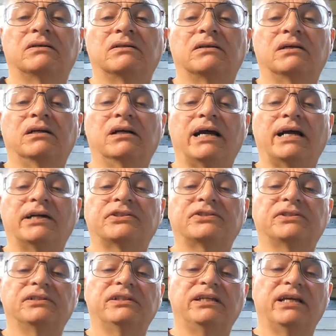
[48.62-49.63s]
are
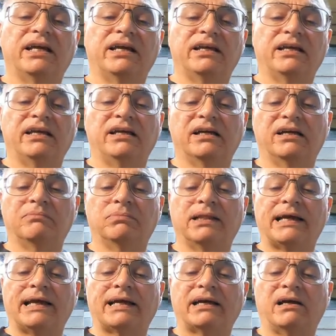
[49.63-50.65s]
actually a
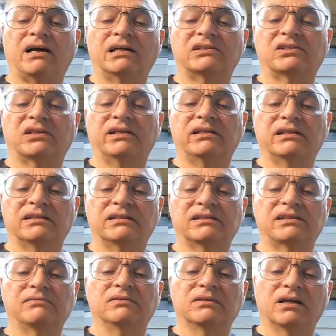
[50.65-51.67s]
black oxided
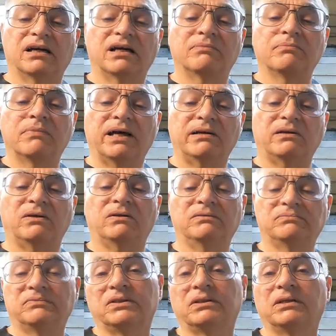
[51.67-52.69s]
metal,
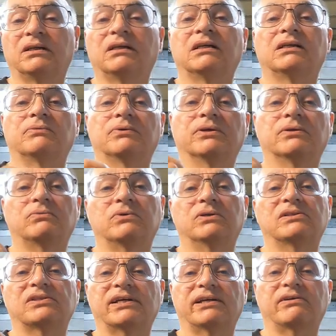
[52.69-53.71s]
where the
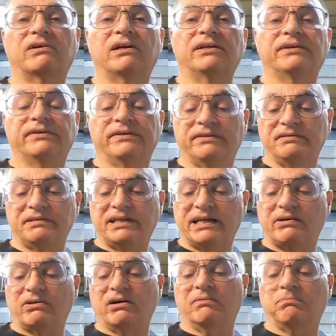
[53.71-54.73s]
ones that are on there
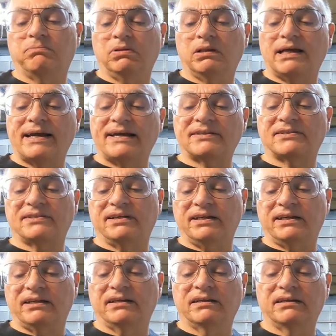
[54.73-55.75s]
now are
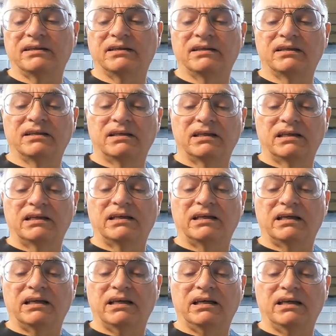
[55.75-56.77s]
plastic.
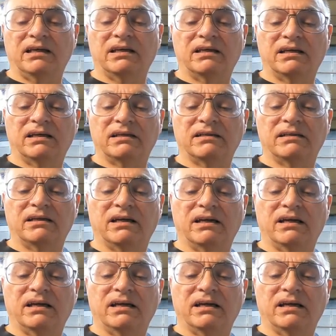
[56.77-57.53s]
And